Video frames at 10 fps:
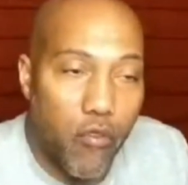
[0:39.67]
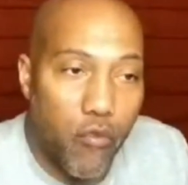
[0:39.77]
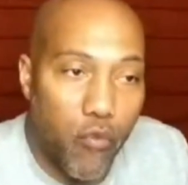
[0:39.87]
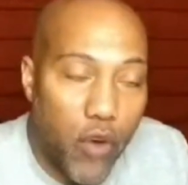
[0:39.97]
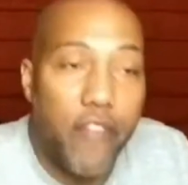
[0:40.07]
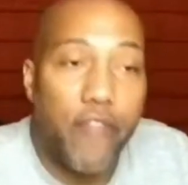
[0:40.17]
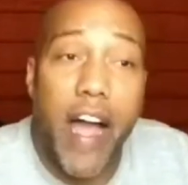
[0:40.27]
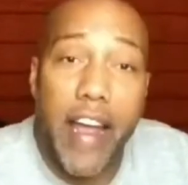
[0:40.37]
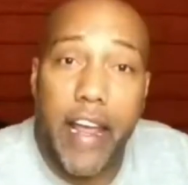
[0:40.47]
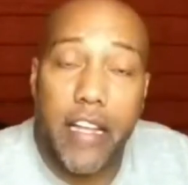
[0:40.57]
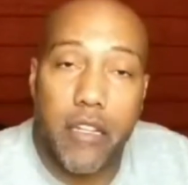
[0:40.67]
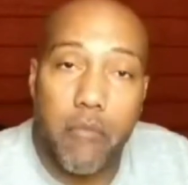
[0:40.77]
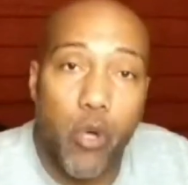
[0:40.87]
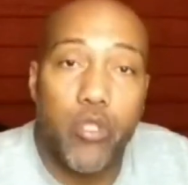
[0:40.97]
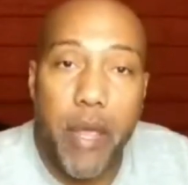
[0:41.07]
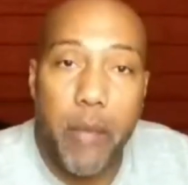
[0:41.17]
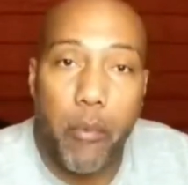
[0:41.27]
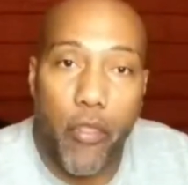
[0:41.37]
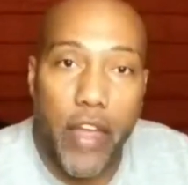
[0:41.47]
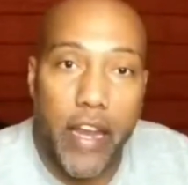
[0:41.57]
refinancing, most people
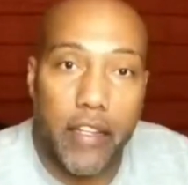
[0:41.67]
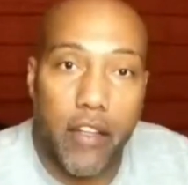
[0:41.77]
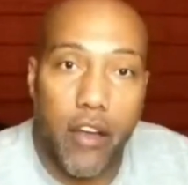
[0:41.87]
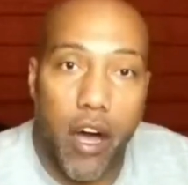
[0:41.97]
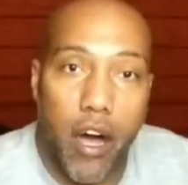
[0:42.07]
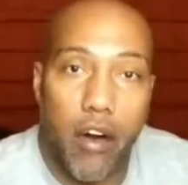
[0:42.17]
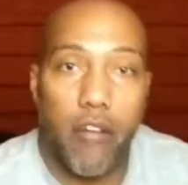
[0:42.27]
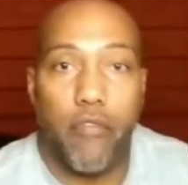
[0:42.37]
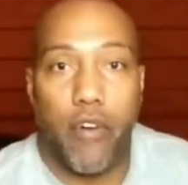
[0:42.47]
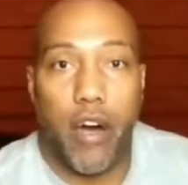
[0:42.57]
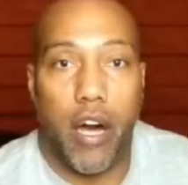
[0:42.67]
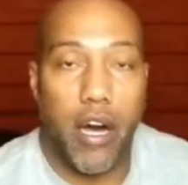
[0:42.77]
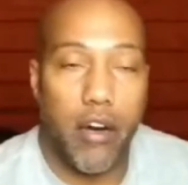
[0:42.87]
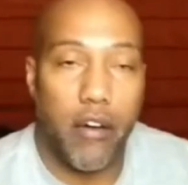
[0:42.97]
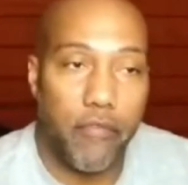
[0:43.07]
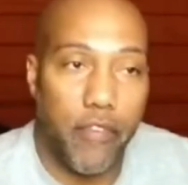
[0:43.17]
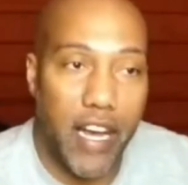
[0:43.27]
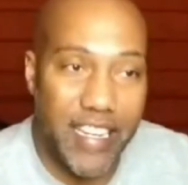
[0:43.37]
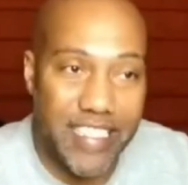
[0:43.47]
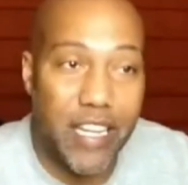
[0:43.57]
think of a
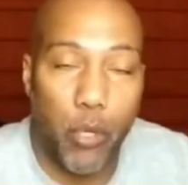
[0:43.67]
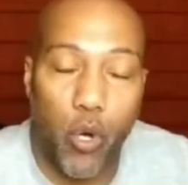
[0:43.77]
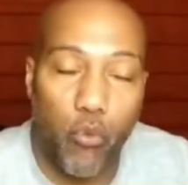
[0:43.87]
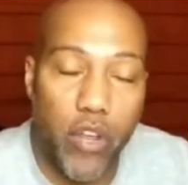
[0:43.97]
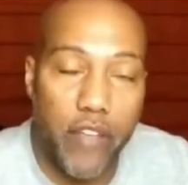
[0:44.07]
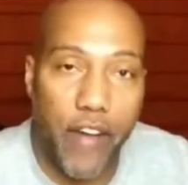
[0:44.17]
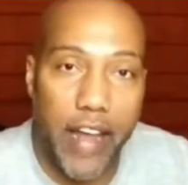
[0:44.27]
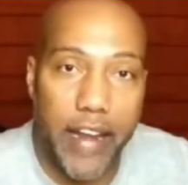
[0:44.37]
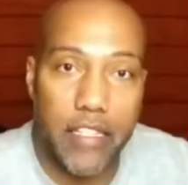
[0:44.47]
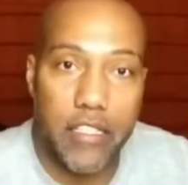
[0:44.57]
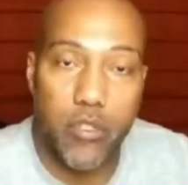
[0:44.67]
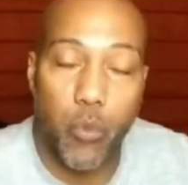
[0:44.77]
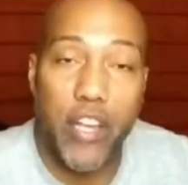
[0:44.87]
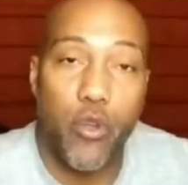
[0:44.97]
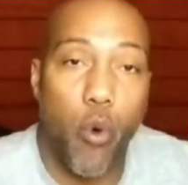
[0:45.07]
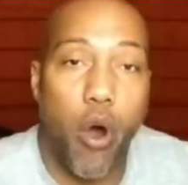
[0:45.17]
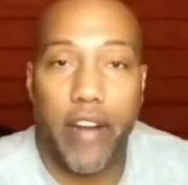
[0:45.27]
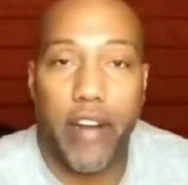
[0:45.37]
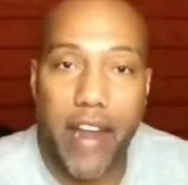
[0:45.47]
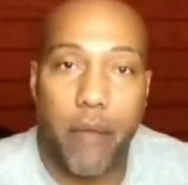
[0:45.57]
typical refinance is when you already
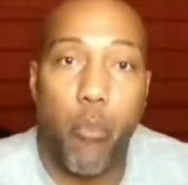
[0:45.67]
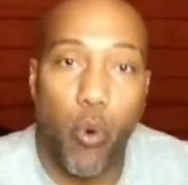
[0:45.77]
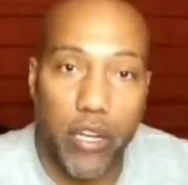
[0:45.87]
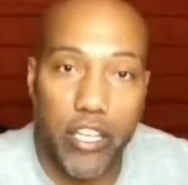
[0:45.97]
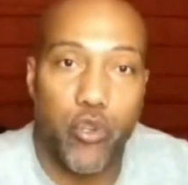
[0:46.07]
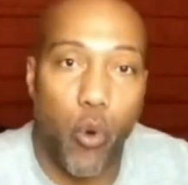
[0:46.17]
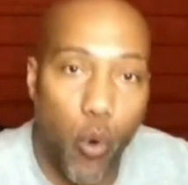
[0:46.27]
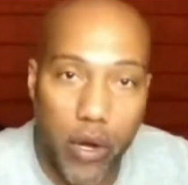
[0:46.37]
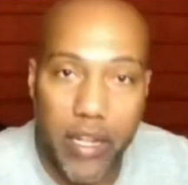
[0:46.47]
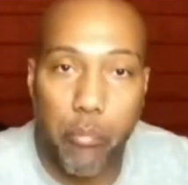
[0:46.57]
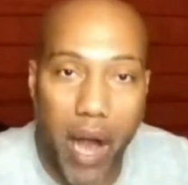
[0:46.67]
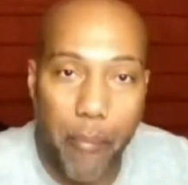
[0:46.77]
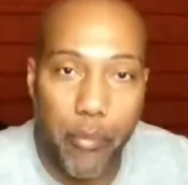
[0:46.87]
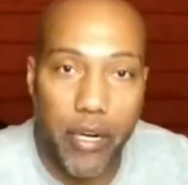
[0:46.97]
had a mortgage on the property.